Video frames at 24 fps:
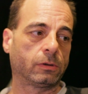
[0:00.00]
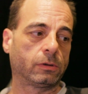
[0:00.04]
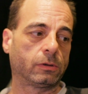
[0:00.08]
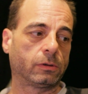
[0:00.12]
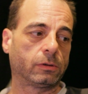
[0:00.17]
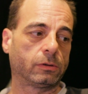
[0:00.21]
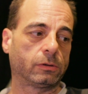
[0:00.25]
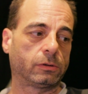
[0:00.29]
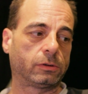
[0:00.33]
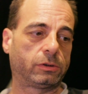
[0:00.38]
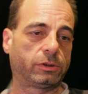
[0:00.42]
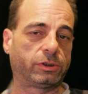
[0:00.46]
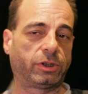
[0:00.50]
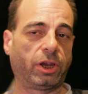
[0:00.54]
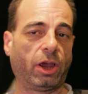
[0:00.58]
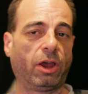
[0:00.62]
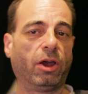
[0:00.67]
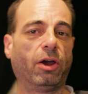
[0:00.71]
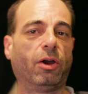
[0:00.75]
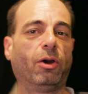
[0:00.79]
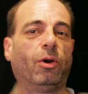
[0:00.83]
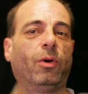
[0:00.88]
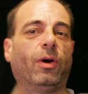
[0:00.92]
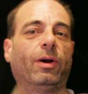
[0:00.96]

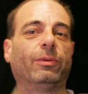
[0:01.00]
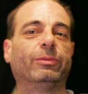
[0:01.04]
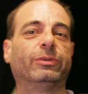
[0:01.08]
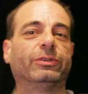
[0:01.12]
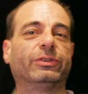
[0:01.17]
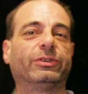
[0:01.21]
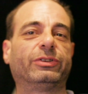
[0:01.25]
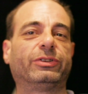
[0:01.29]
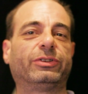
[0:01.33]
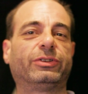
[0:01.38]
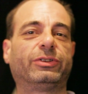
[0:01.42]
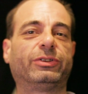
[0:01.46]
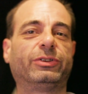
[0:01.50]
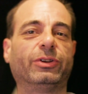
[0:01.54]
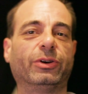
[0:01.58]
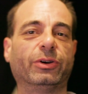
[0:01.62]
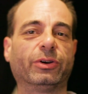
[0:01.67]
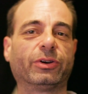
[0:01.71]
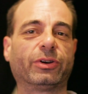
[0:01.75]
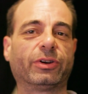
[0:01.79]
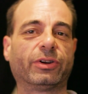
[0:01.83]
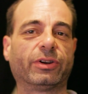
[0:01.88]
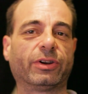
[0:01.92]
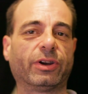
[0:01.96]
So I'm just
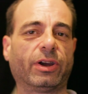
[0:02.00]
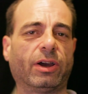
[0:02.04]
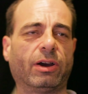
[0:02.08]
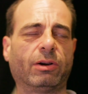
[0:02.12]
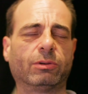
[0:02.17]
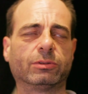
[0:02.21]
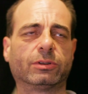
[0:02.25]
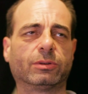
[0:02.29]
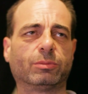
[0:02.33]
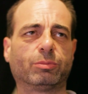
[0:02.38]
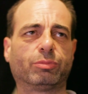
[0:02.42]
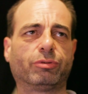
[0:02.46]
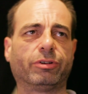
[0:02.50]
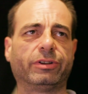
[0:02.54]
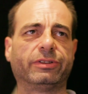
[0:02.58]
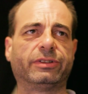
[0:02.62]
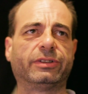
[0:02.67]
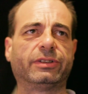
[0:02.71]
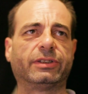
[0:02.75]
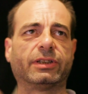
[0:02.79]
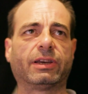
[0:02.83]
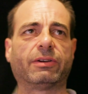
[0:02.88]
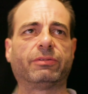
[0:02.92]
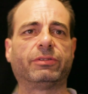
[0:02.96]
stuck. I was on
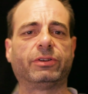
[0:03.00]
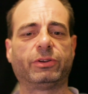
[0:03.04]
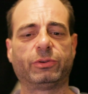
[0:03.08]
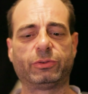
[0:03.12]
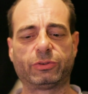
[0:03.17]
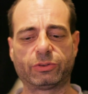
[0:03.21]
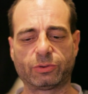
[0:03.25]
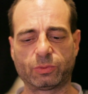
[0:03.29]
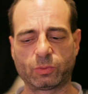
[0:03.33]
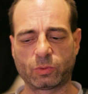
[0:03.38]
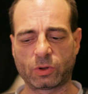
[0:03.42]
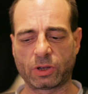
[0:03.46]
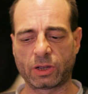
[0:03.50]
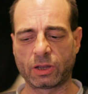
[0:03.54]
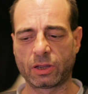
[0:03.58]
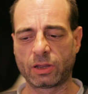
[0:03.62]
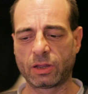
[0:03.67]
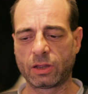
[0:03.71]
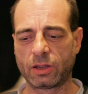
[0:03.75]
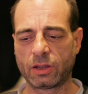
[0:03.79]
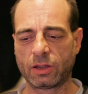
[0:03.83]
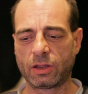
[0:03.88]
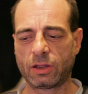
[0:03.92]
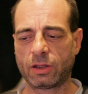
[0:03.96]
Princess Avenue somewhere
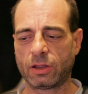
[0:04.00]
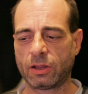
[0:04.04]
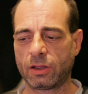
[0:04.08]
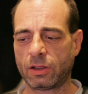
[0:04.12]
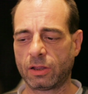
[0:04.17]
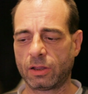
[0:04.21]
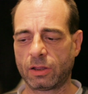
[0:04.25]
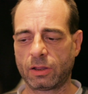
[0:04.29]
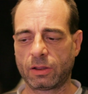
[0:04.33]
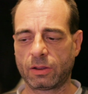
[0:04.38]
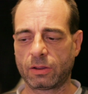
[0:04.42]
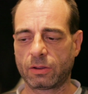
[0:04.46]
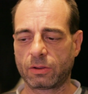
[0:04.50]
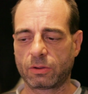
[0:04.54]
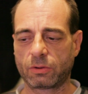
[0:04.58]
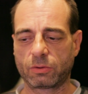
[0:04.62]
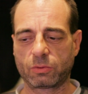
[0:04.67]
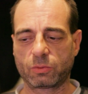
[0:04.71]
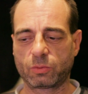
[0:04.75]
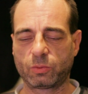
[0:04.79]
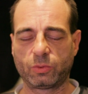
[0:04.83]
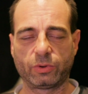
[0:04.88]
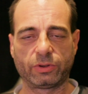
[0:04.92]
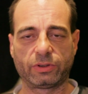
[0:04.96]

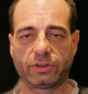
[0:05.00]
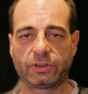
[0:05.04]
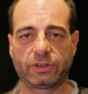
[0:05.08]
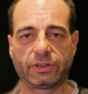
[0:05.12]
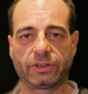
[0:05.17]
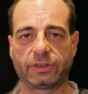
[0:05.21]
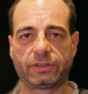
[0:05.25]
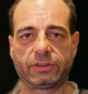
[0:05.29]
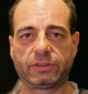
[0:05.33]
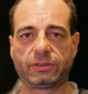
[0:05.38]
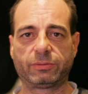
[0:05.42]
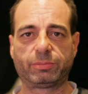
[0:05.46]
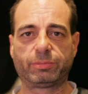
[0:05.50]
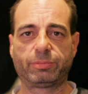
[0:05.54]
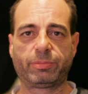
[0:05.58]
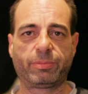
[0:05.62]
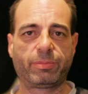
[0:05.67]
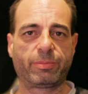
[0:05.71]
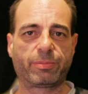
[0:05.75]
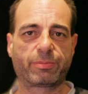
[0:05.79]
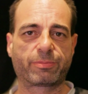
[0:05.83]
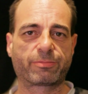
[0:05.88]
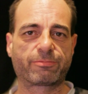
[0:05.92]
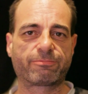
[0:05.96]
with this
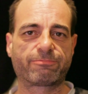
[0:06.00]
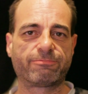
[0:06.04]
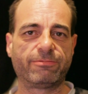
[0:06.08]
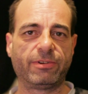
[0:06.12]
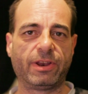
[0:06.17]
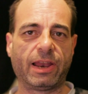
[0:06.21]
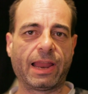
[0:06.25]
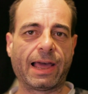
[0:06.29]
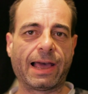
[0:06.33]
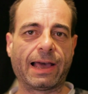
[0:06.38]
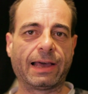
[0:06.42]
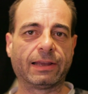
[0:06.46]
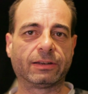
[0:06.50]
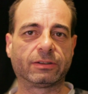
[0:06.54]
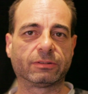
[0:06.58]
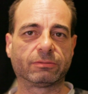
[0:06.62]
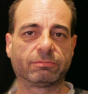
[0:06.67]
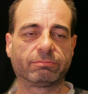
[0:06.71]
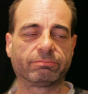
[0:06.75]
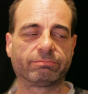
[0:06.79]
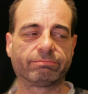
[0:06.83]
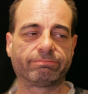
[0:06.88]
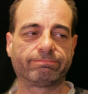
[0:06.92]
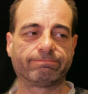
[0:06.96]
lad.
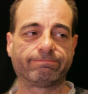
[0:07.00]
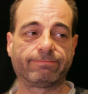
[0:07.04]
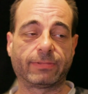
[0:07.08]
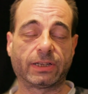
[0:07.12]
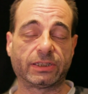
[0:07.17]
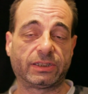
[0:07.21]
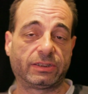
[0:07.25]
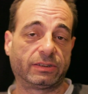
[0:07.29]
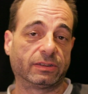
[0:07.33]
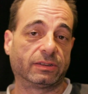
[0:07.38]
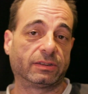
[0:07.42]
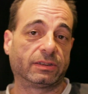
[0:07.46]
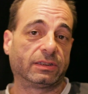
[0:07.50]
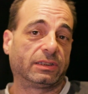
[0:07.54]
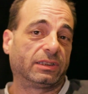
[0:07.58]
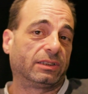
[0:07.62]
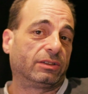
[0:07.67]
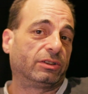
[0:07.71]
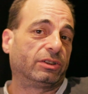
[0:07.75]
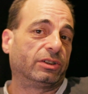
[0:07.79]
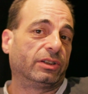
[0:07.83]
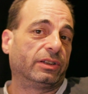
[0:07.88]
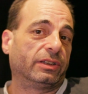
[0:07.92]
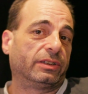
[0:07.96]
Still
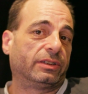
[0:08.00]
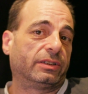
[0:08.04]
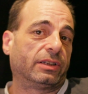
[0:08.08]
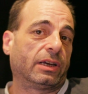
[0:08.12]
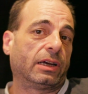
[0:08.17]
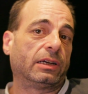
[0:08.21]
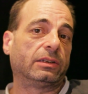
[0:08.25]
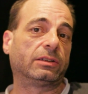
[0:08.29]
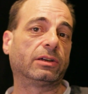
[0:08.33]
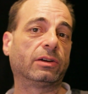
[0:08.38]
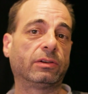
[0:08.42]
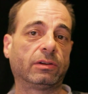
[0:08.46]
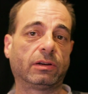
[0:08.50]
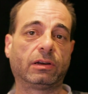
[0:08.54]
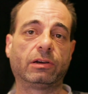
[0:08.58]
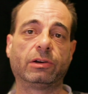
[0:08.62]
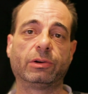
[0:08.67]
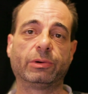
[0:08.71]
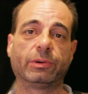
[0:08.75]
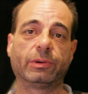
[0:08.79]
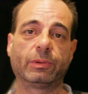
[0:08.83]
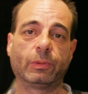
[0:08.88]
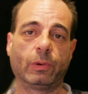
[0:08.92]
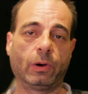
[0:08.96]
to this day don't know
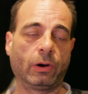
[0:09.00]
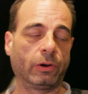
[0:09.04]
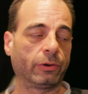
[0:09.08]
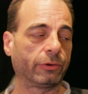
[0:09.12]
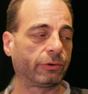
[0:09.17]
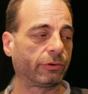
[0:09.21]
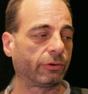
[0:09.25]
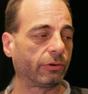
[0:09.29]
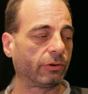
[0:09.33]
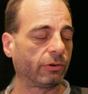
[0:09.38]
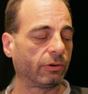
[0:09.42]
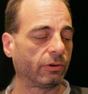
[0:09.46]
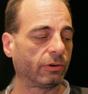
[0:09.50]
who it was.